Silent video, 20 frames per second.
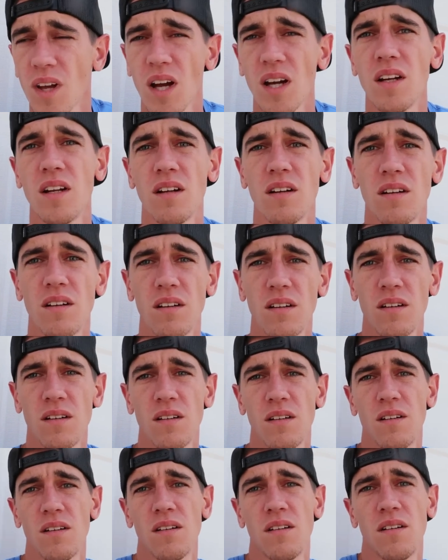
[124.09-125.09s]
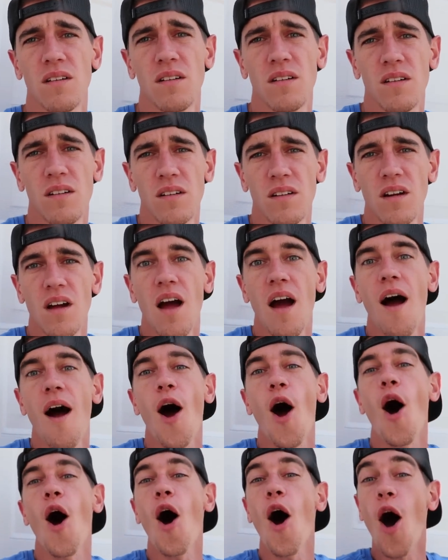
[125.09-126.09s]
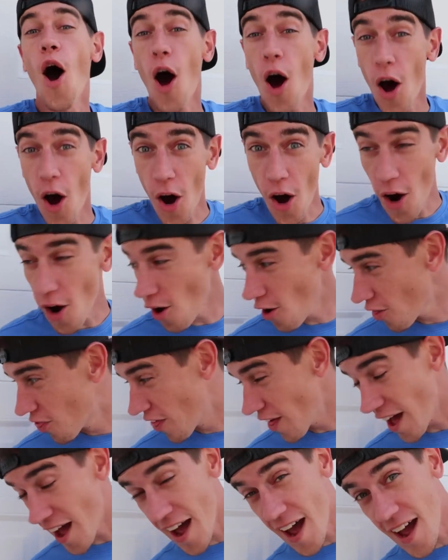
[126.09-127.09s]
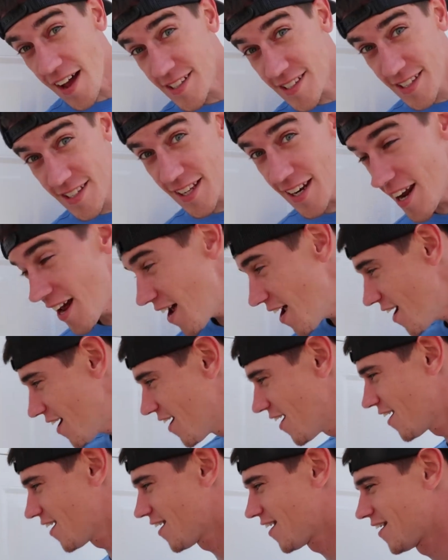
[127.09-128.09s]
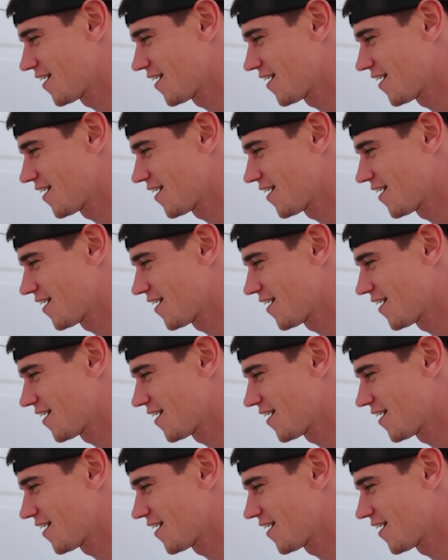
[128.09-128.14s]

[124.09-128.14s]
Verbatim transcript: The B-I-K-E. Oh, that's today.